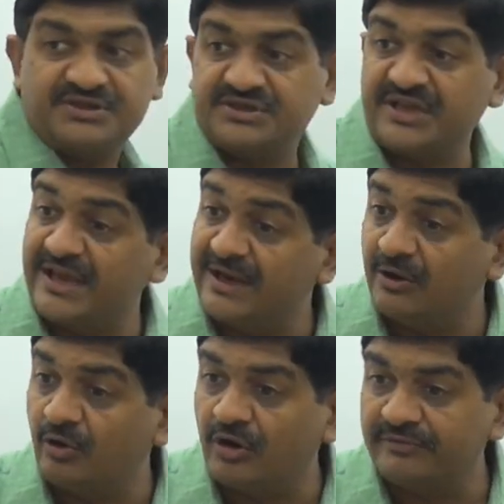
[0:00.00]

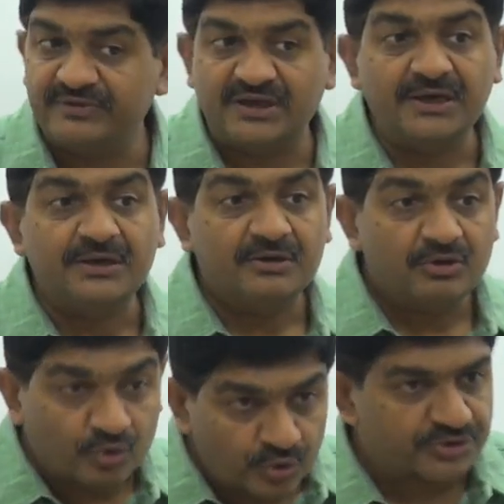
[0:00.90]
sale of the
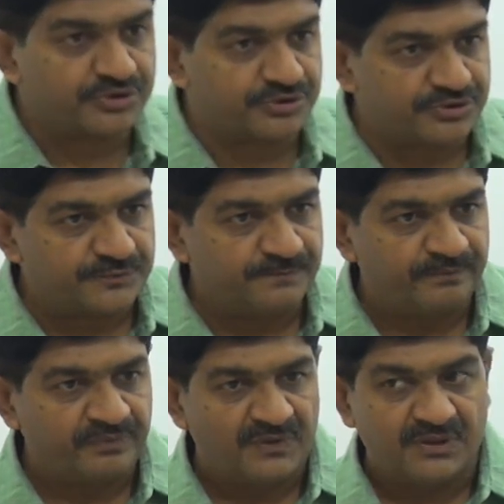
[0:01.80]
goods.
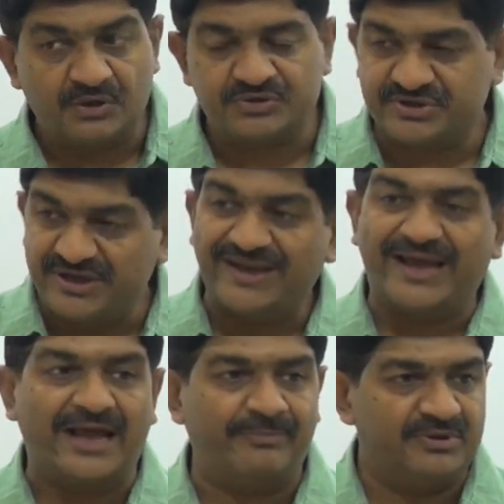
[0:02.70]
Now,
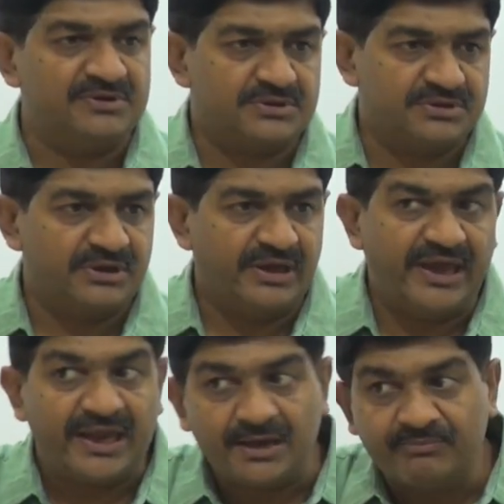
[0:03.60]
sale happens
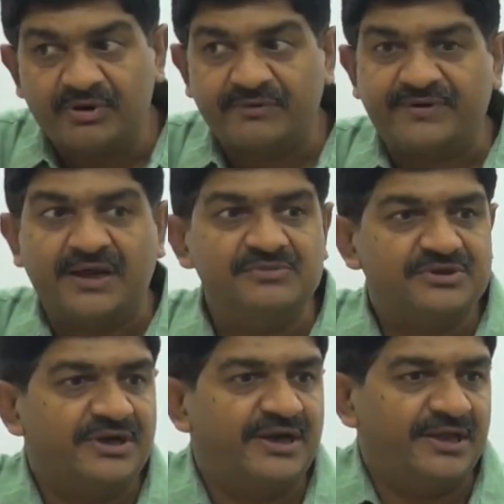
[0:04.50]
n number of
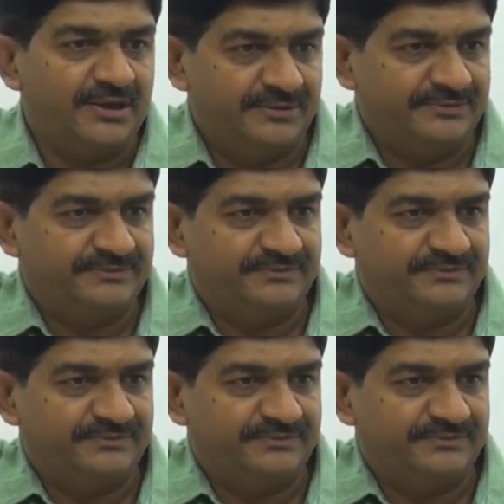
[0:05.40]
times in a day.